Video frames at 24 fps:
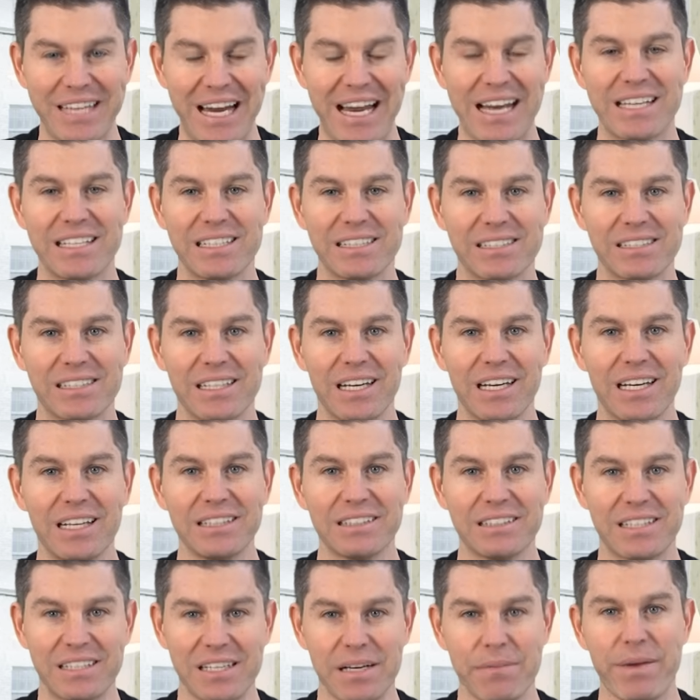tends
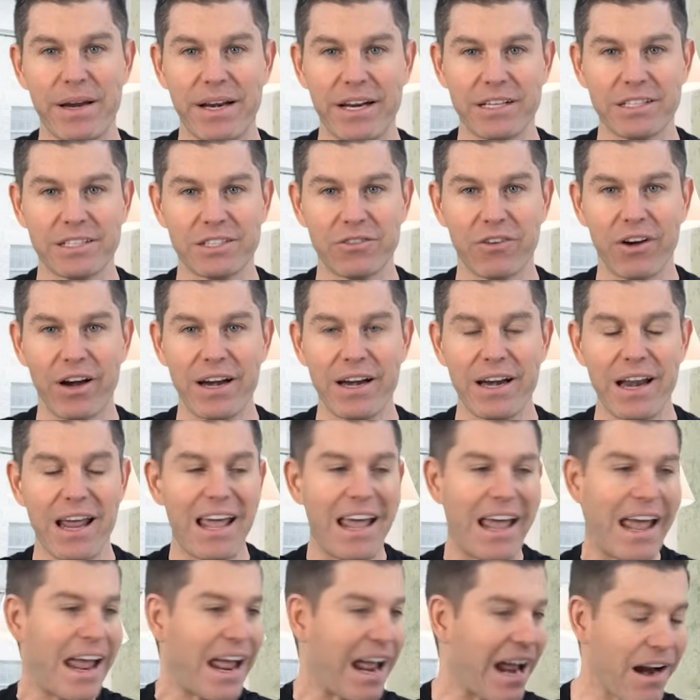to diminish, right?